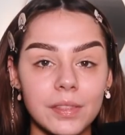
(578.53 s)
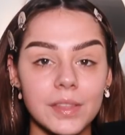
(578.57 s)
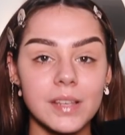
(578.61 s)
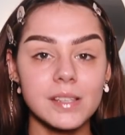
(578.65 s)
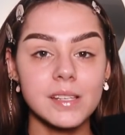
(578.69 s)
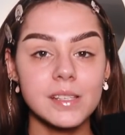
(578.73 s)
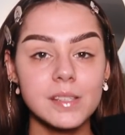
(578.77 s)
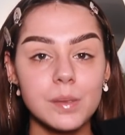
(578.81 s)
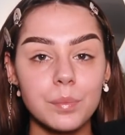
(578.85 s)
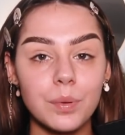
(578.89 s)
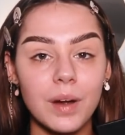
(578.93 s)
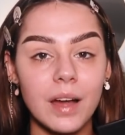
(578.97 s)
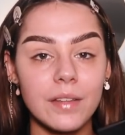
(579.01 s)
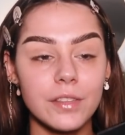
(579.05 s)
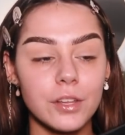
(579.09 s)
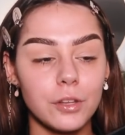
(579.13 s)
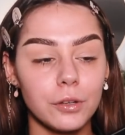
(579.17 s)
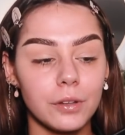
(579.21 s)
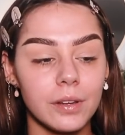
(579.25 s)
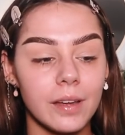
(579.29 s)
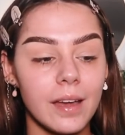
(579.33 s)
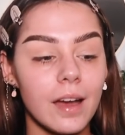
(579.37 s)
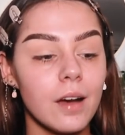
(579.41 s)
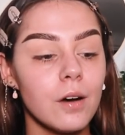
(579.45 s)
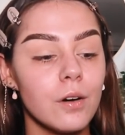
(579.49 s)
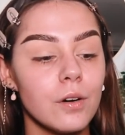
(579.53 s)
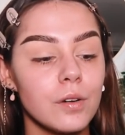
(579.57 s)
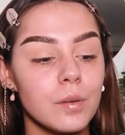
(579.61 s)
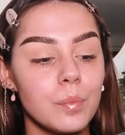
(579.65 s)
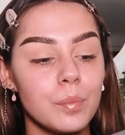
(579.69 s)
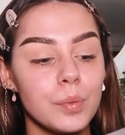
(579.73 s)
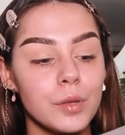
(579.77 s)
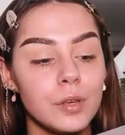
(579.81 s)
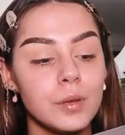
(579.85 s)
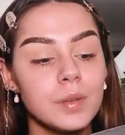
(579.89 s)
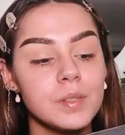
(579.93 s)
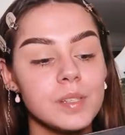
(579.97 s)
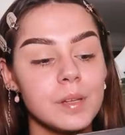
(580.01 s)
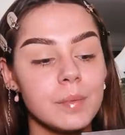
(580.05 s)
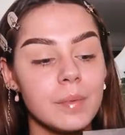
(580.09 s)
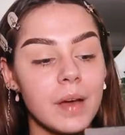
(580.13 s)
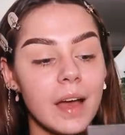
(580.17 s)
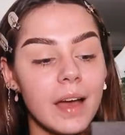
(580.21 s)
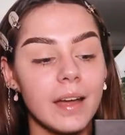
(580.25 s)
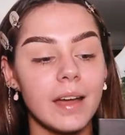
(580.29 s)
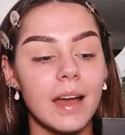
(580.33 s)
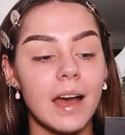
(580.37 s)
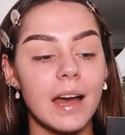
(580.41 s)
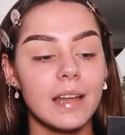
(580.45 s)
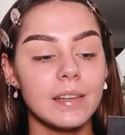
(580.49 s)
This is a brand that you can get on Beauty
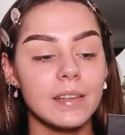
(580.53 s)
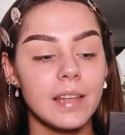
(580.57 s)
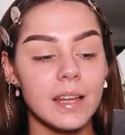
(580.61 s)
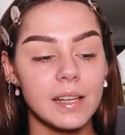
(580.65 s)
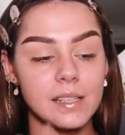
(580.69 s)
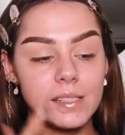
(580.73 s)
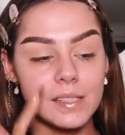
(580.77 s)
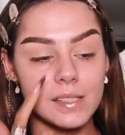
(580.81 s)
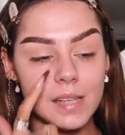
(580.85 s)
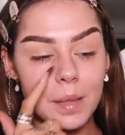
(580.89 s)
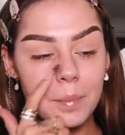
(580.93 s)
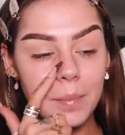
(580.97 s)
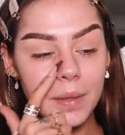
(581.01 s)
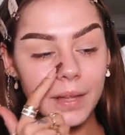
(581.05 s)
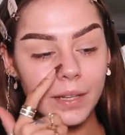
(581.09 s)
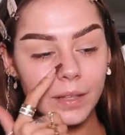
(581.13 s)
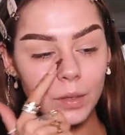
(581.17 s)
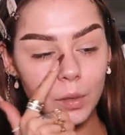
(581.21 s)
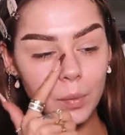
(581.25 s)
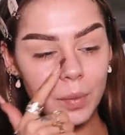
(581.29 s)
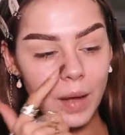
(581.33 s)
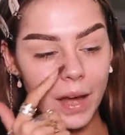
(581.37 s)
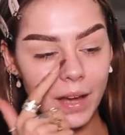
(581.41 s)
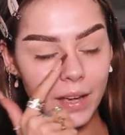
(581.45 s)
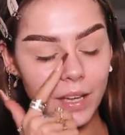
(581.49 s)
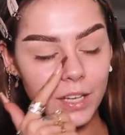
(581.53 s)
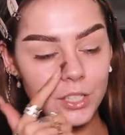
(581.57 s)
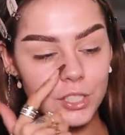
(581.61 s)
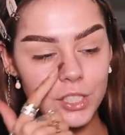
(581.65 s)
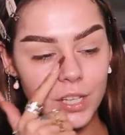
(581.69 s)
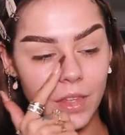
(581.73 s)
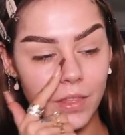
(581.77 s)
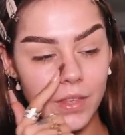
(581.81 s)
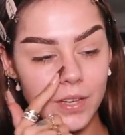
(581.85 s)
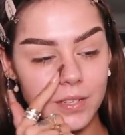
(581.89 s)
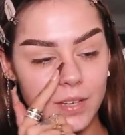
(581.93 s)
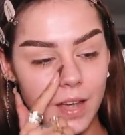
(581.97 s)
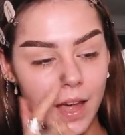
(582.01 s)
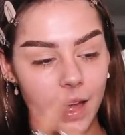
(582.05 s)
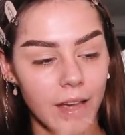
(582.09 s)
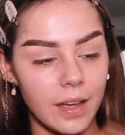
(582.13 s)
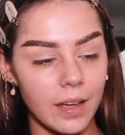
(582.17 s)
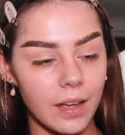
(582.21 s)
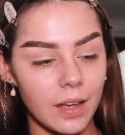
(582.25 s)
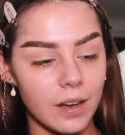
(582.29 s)
Bay and they sent me a little package the other day